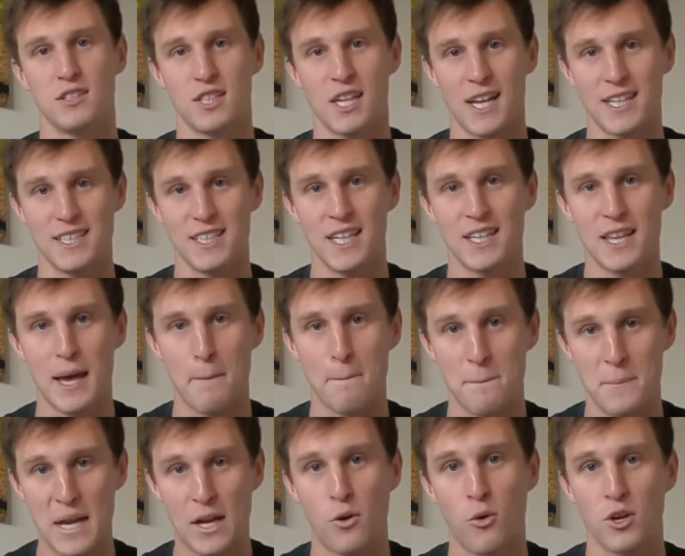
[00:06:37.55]
The idea
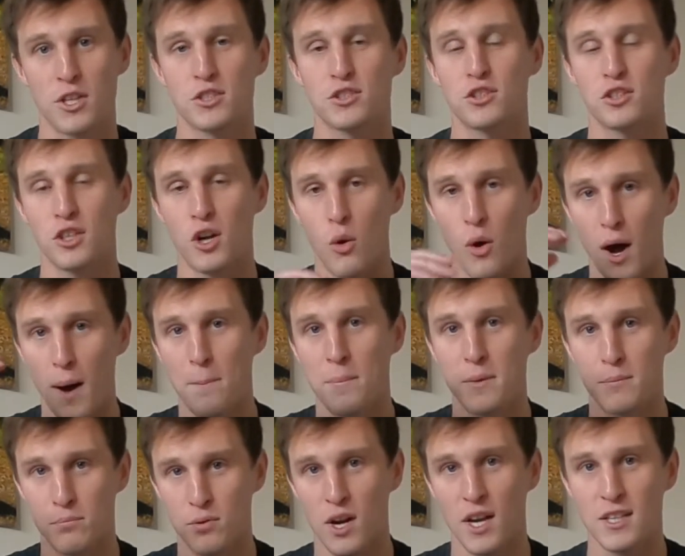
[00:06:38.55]
that Bitcoin is going to go up
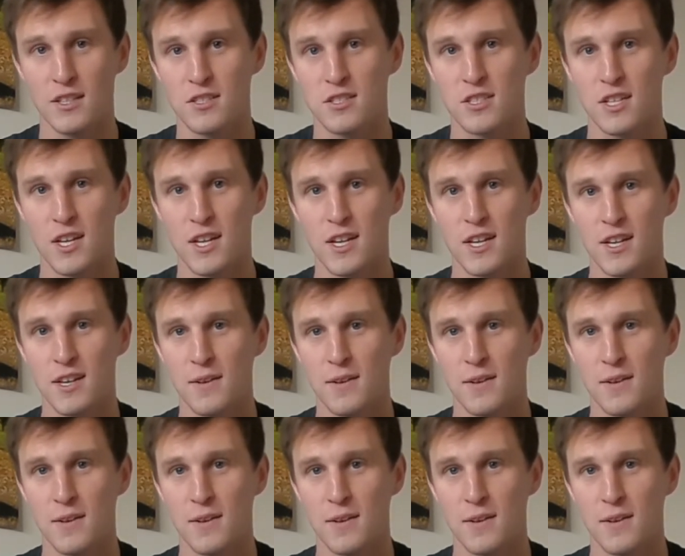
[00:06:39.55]
in price.